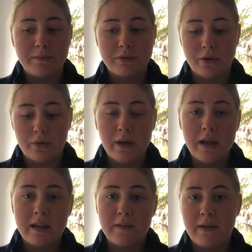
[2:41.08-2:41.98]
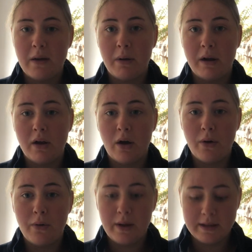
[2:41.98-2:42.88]
So give that one a
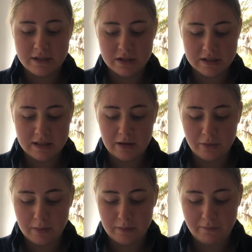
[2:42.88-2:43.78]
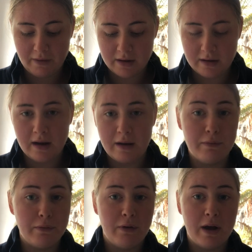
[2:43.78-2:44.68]
go, it's just a little bit of fun, and
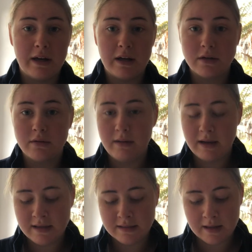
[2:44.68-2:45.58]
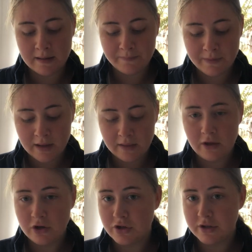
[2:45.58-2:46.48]
if you're finding it too easy
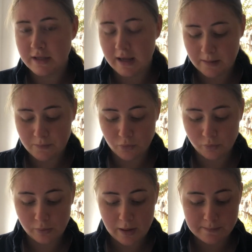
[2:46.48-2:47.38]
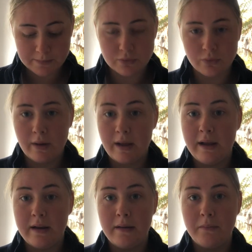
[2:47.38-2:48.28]
then you just add more reps or
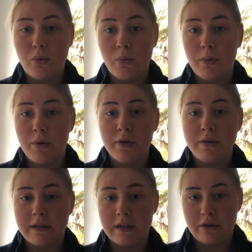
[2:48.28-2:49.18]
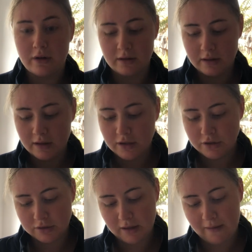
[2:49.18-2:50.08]
add in more words and you can
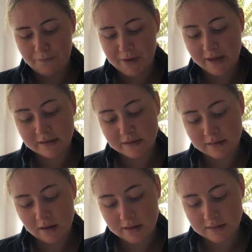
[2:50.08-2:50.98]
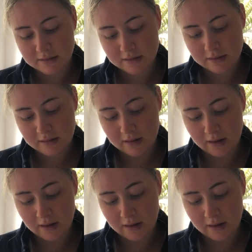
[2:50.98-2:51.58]
just add the exercises in.